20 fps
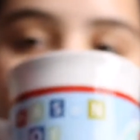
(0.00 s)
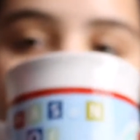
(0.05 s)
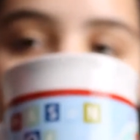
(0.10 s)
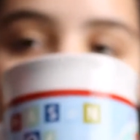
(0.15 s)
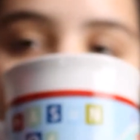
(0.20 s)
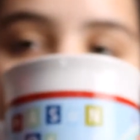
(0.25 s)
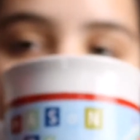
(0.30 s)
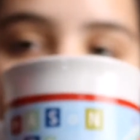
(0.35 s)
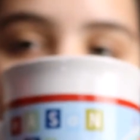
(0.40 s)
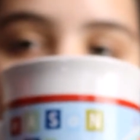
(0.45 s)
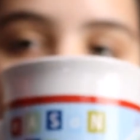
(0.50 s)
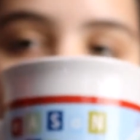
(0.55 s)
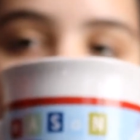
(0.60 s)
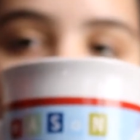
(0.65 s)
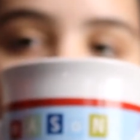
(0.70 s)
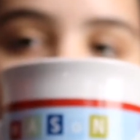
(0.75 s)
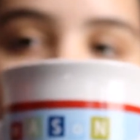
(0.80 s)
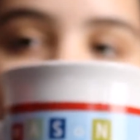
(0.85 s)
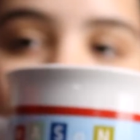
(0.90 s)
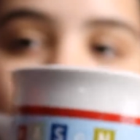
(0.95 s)
my hot
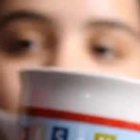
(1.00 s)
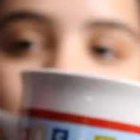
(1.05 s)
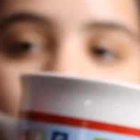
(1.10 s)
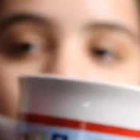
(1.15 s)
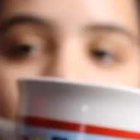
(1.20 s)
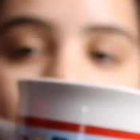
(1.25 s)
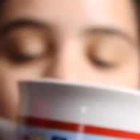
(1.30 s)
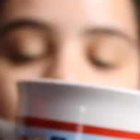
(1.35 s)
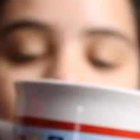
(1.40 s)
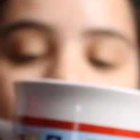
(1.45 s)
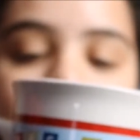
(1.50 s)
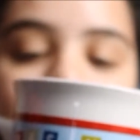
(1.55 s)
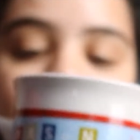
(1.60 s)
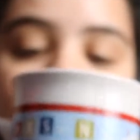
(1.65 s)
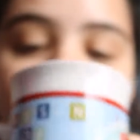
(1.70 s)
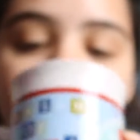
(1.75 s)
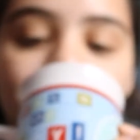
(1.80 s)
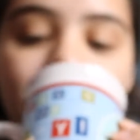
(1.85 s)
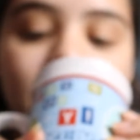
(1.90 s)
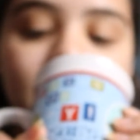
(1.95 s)
chocolate or coffee
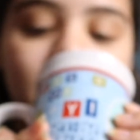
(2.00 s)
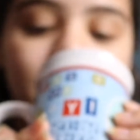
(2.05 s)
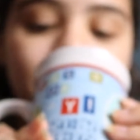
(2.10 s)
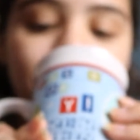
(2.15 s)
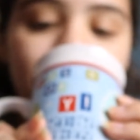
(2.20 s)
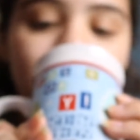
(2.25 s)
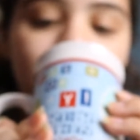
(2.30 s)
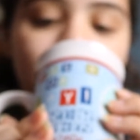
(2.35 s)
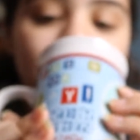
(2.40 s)
out of it.